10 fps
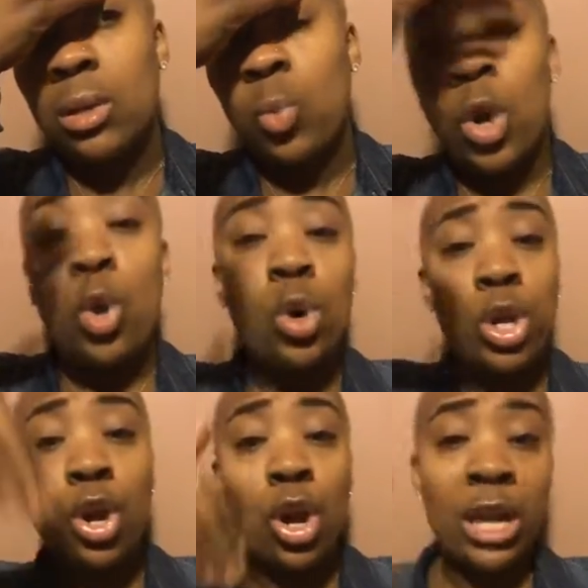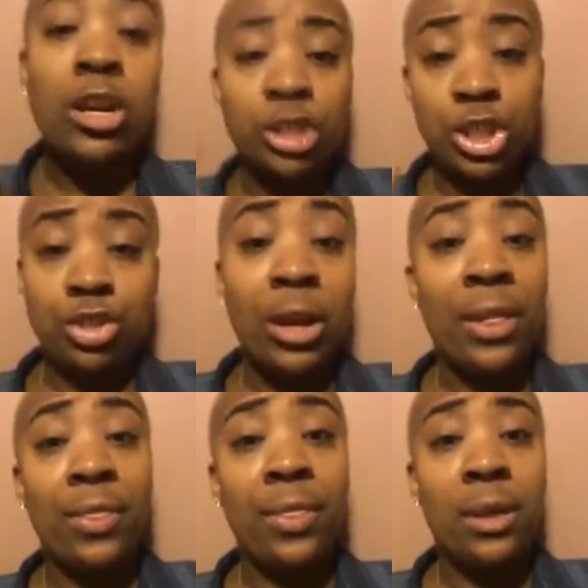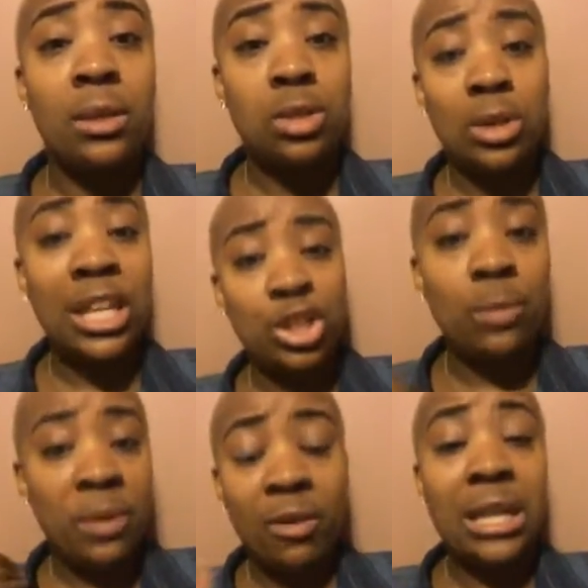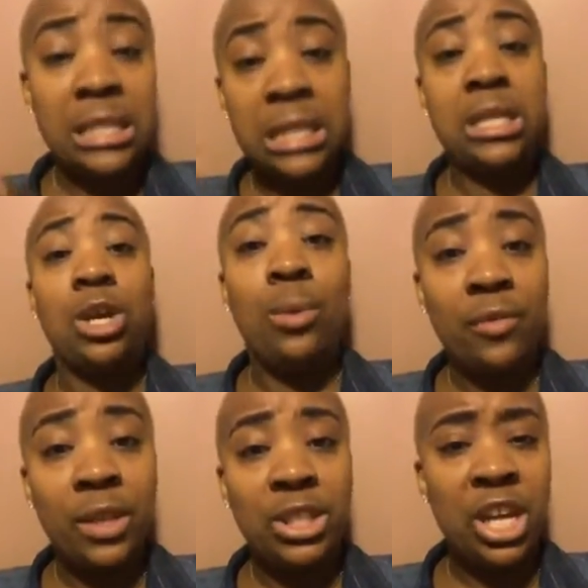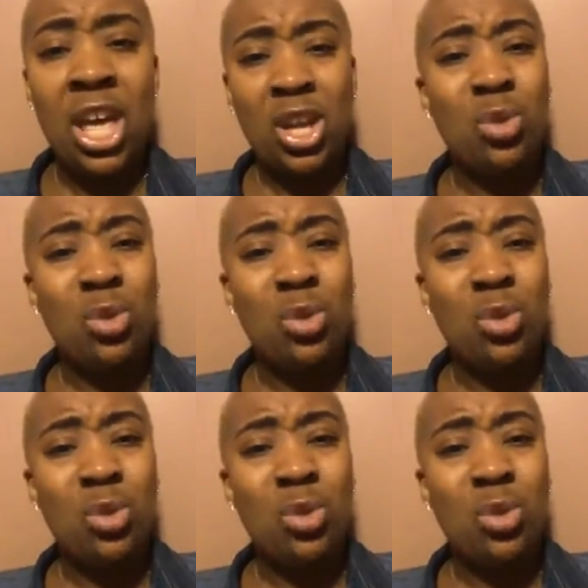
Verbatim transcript: work on your inner strength so that you'll be ready to deal with this shit.